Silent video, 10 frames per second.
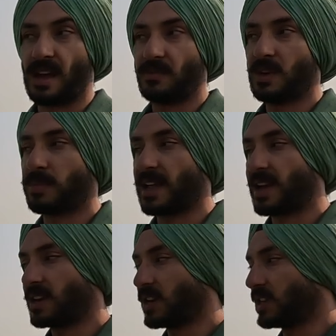We
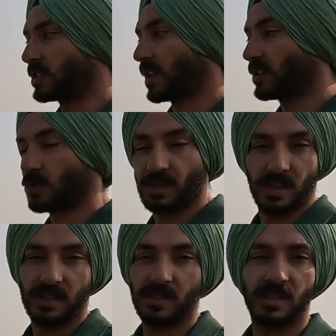applied initially, so
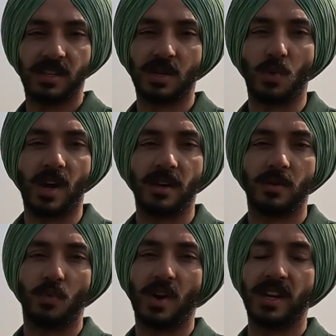this is just a
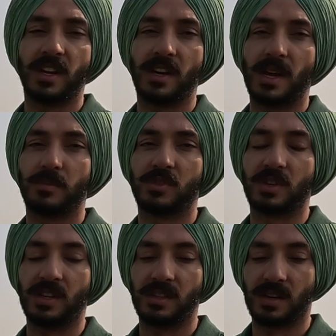one year
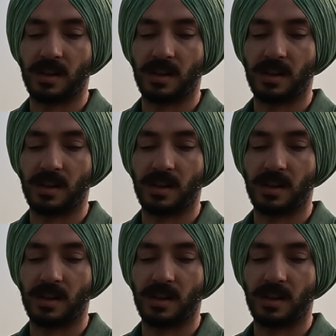demonstration,